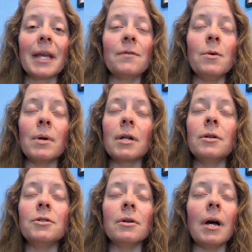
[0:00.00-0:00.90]
If you want to
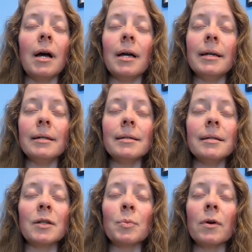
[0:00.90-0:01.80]
close your eyes,
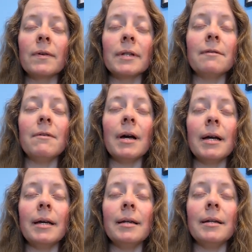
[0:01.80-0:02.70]
that's perfectly
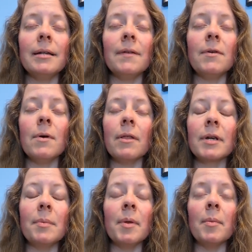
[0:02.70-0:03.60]
fine. If you'd rather
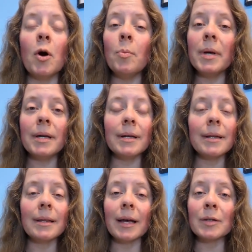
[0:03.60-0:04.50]
keep them open,
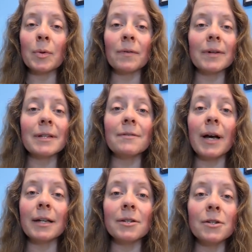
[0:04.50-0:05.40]
that's perfectly
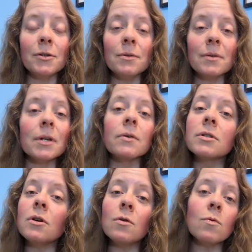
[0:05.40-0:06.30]
fine too. There is
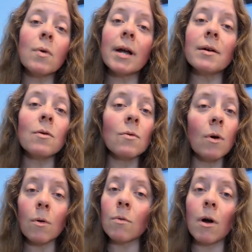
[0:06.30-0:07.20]
no right
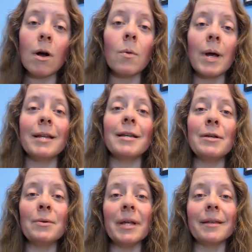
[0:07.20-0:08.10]
or wrong way to
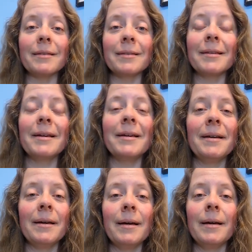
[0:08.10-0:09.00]
do this.
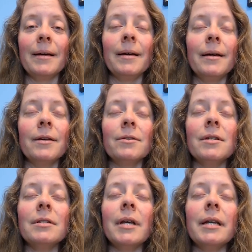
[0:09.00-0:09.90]
So
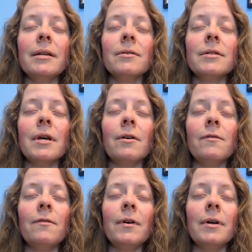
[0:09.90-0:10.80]
just letting
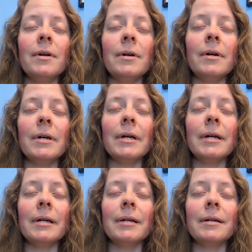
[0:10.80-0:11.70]
yourself
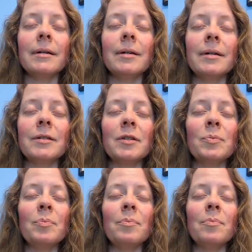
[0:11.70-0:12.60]
just
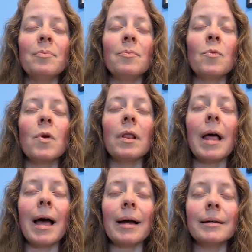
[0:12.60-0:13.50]

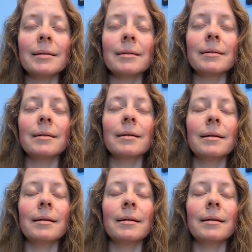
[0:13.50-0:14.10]
relax,